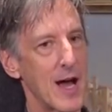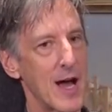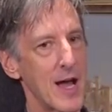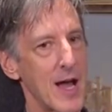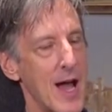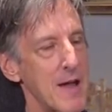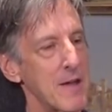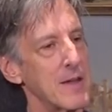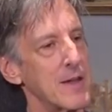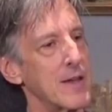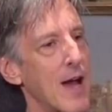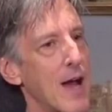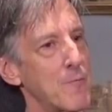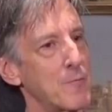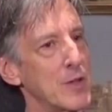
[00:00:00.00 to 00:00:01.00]

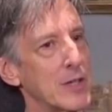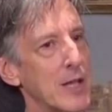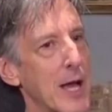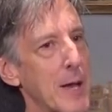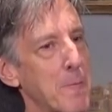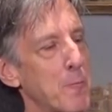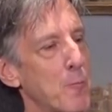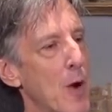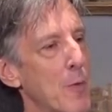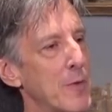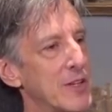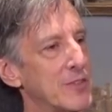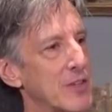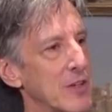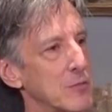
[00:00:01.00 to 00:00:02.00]
I feel like when
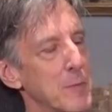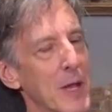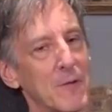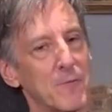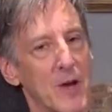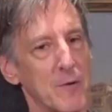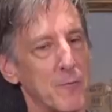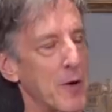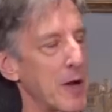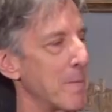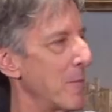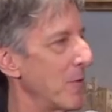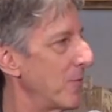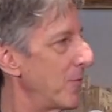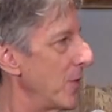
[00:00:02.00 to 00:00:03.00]
we just make fun of what a
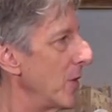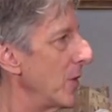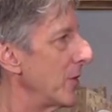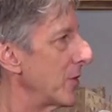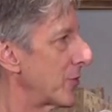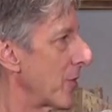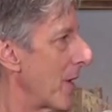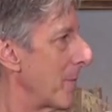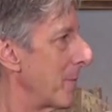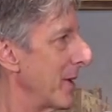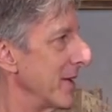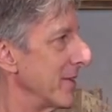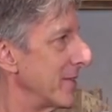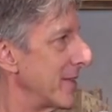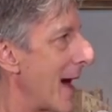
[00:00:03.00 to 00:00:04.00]
buffoon Trump
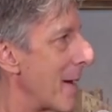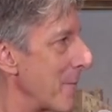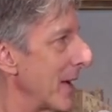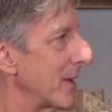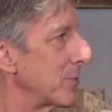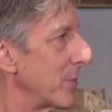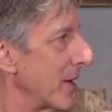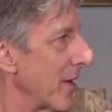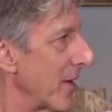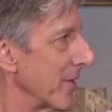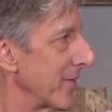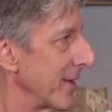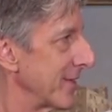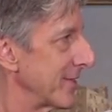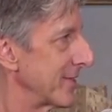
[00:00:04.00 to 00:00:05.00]
is, that makes me
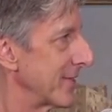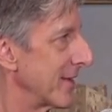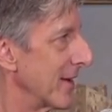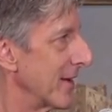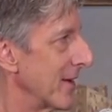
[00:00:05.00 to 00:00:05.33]
nervous.